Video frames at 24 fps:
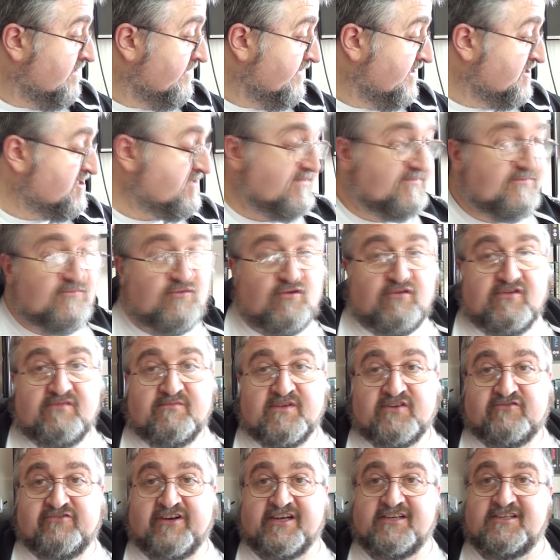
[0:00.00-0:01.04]
They should have more of
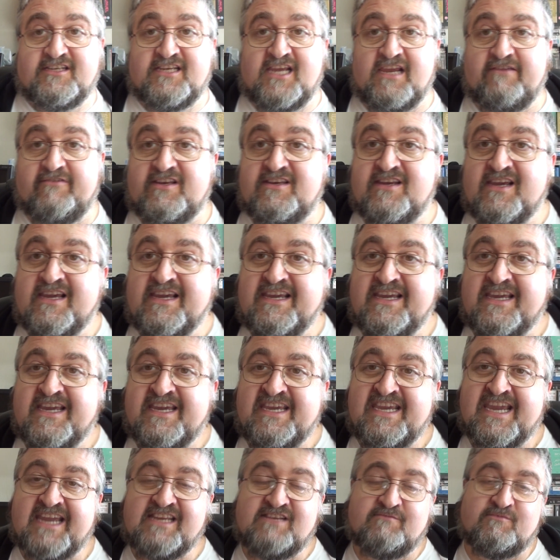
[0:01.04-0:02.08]
them in Criterion.
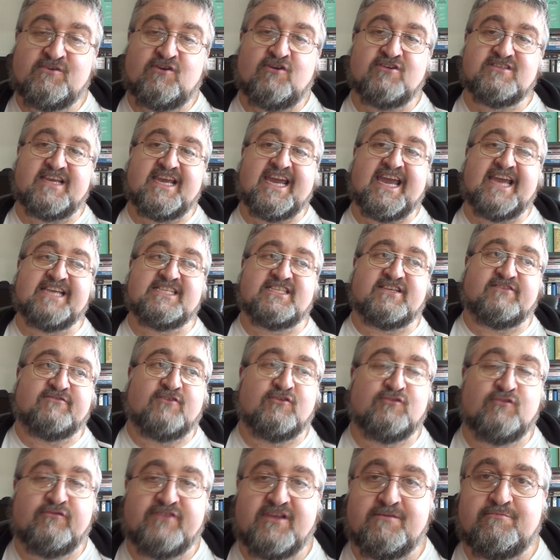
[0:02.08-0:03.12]
You end up, because of his are
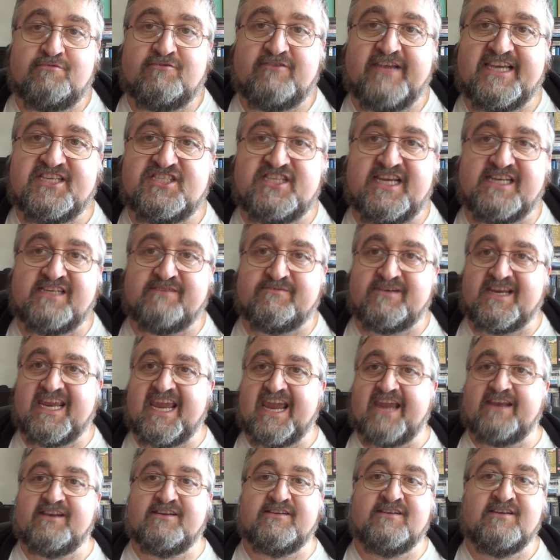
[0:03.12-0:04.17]
all over the place, you end up
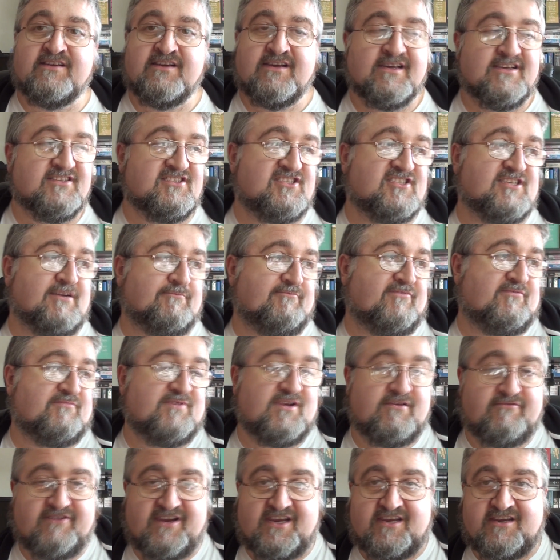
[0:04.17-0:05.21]
getting some from
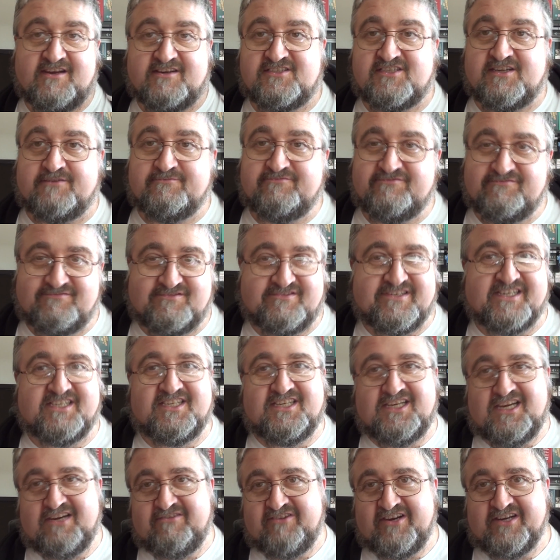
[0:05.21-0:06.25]
Eureka, some from
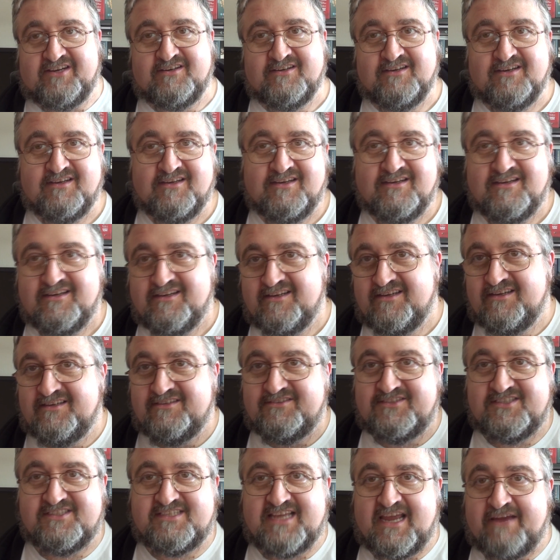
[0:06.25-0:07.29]
Criterion,
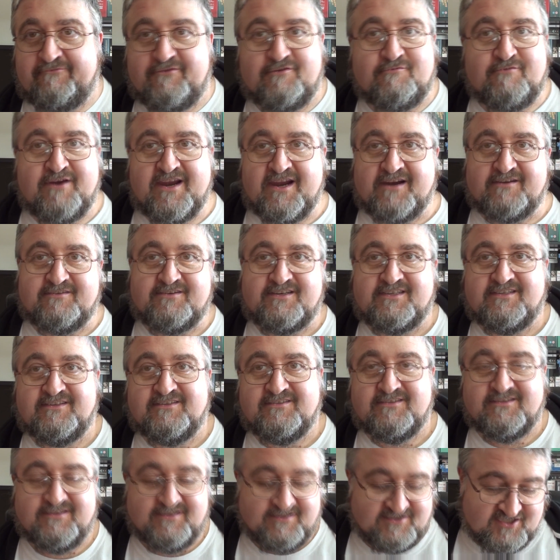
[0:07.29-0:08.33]
just everywhere,
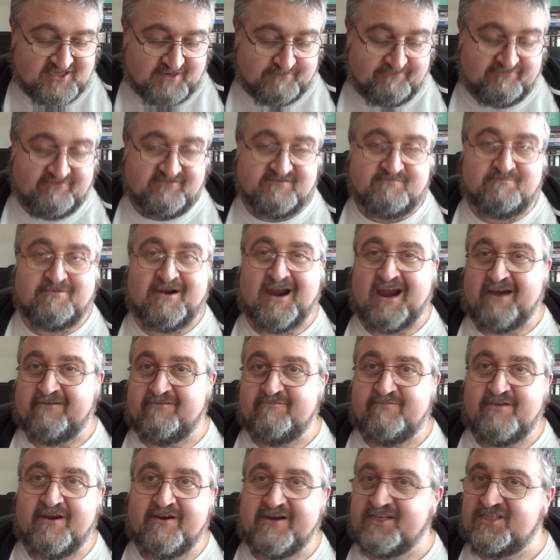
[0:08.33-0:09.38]
some from
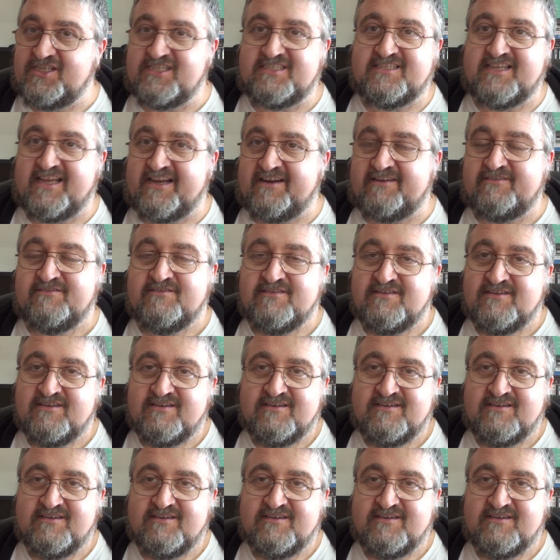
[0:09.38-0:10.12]
Paramount. It's just a...